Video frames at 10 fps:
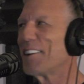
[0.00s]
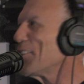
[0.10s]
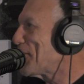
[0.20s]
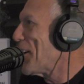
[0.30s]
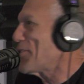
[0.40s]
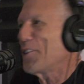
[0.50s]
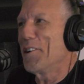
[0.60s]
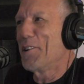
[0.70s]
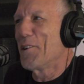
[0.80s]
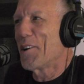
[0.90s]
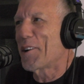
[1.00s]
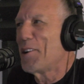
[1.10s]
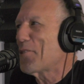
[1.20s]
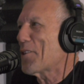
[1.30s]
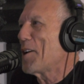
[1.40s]
You're such a New Yorker.
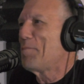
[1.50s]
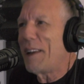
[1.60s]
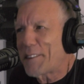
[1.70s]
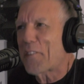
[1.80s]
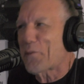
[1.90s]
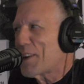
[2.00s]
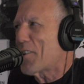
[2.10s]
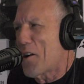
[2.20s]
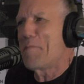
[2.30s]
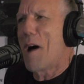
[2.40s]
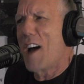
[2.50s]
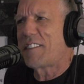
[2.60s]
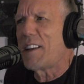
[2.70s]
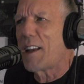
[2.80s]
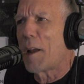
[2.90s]
You're trying to beat the 3-card
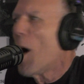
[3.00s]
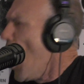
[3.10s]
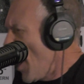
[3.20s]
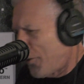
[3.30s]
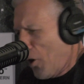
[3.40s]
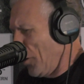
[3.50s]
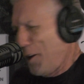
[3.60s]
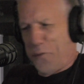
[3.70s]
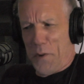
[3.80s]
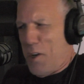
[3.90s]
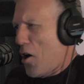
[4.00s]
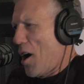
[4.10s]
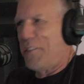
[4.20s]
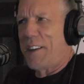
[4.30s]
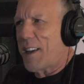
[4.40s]
Monte game. It's only 3
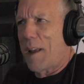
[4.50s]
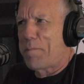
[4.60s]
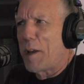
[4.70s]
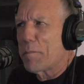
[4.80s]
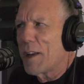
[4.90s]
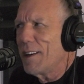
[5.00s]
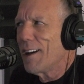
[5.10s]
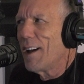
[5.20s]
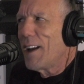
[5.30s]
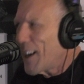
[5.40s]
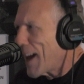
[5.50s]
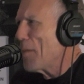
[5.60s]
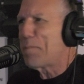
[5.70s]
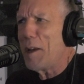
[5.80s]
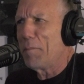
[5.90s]
cards. He can't beat me. He
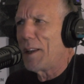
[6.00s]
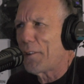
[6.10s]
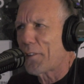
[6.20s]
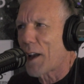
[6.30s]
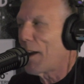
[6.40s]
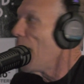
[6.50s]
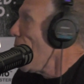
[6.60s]
can't beat me, this guy.